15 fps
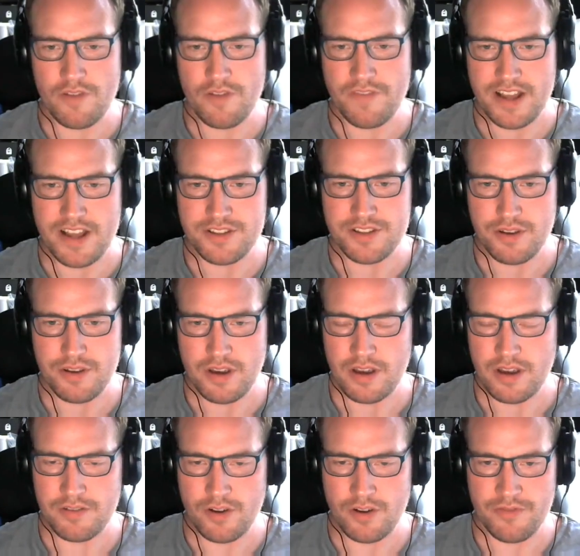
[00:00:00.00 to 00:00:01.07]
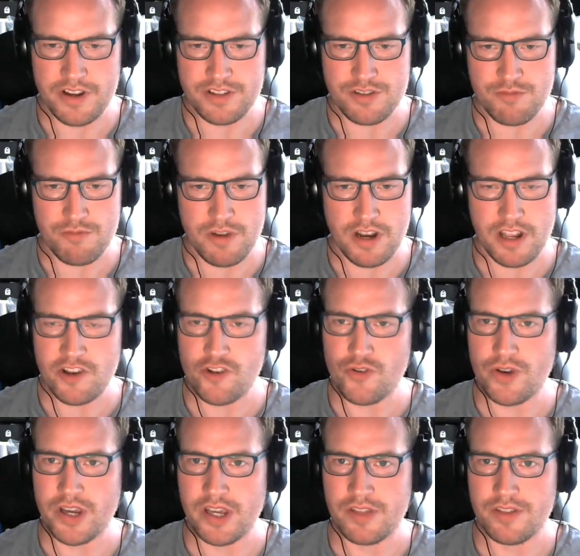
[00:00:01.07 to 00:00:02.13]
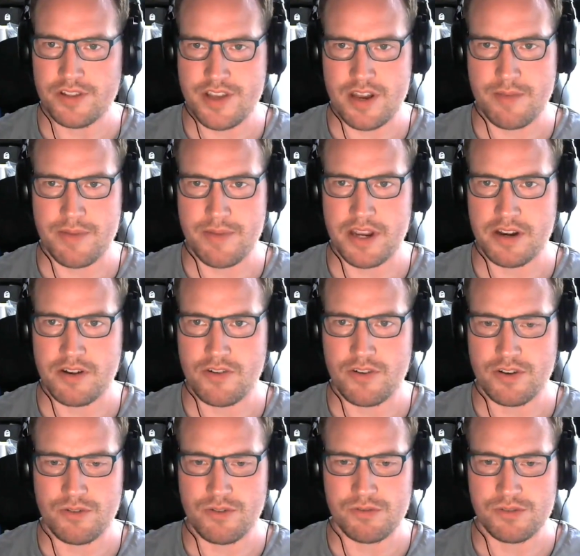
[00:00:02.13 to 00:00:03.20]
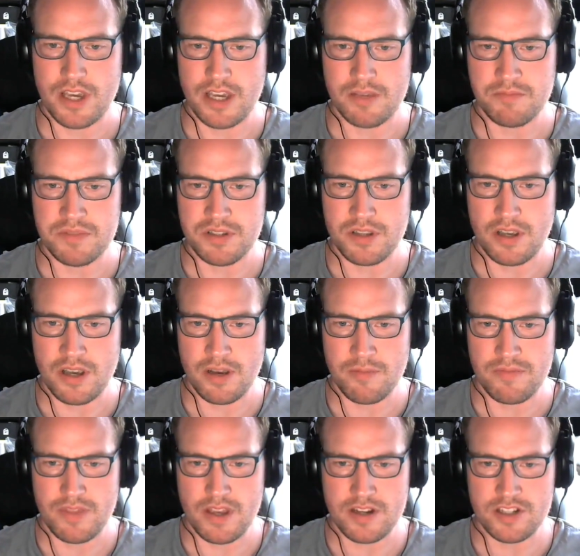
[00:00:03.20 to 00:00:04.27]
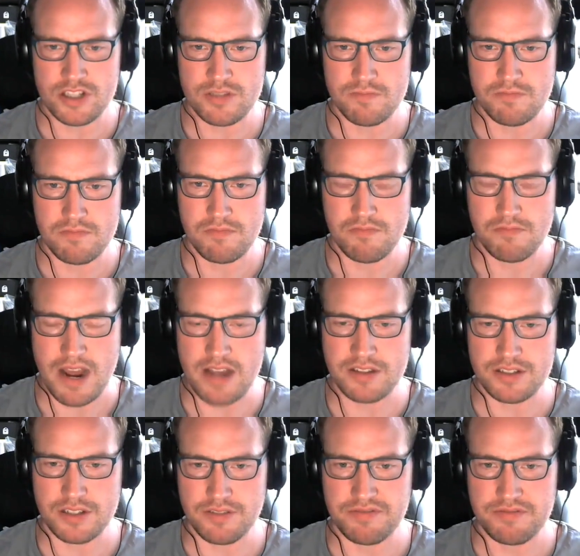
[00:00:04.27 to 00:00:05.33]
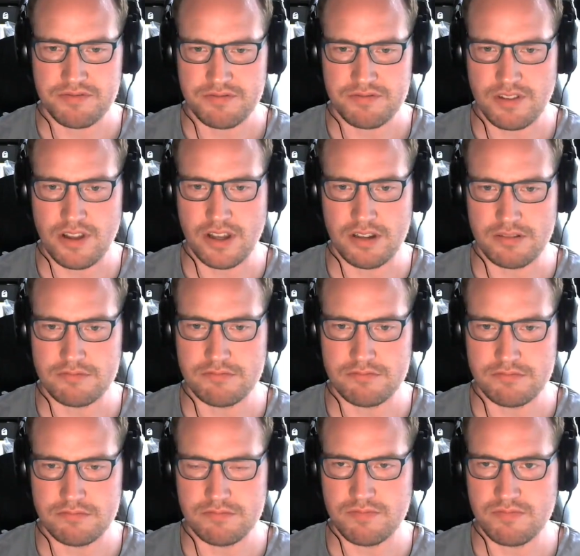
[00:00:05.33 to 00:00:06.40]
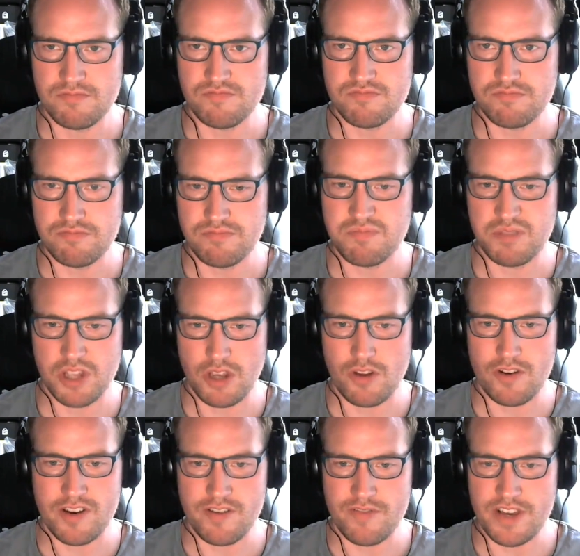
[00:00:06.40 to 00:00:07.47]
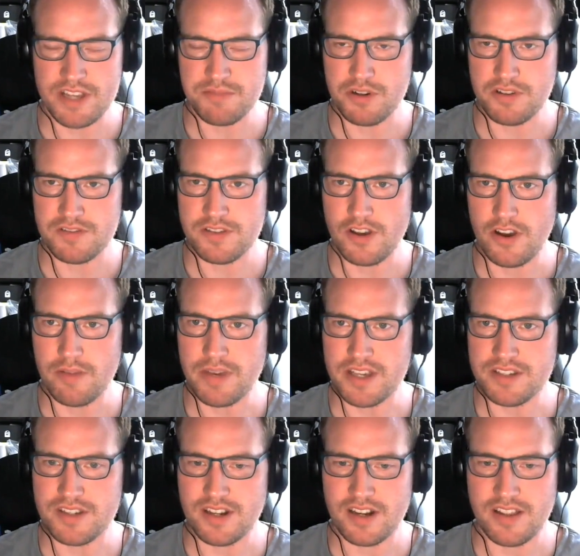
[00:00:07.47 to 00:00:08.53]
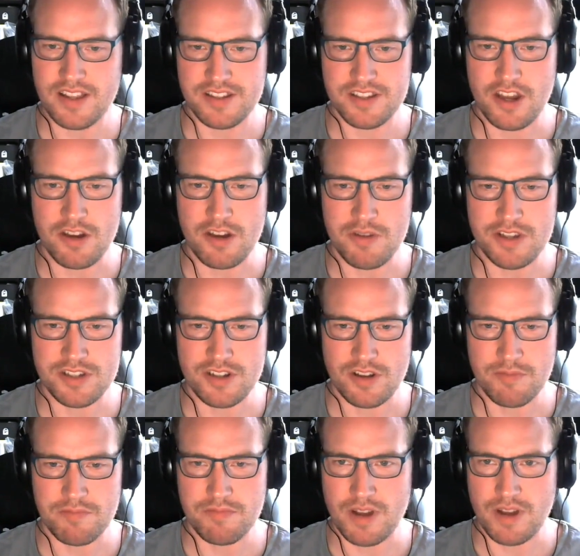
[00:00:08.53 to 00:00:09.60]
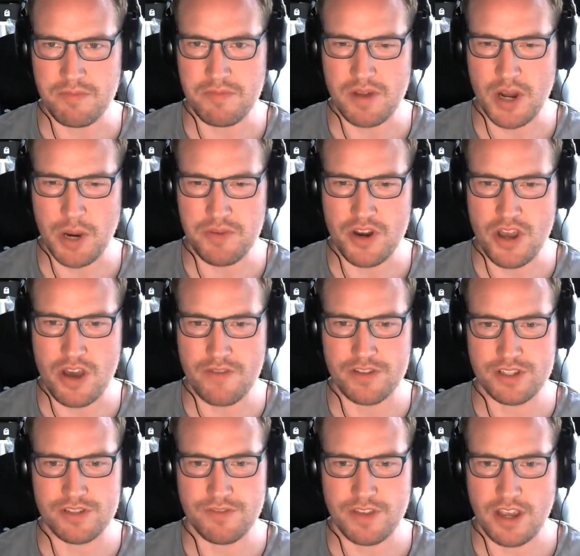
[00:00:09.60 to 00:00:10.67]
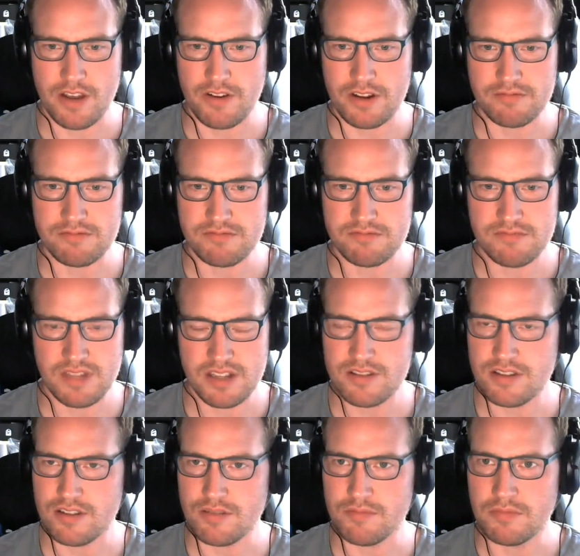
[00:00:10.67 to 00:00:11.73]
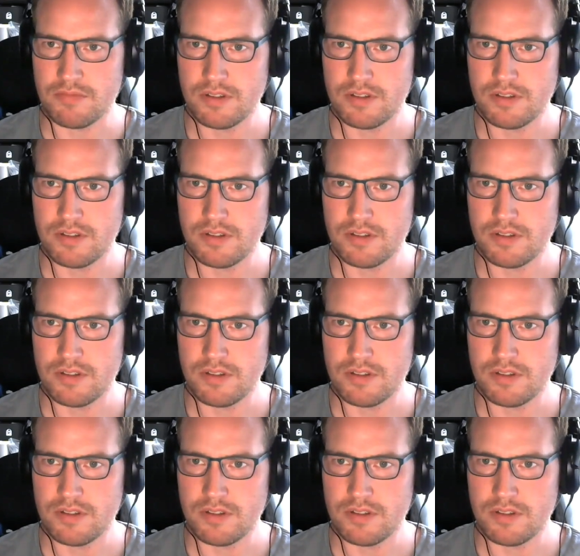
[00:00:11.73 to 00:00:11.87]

friends who really enjoy the Xenoblade Chronicles games. They're just massive, like huge investment of time. Basically, that's the only reason I'm nervous of going into them.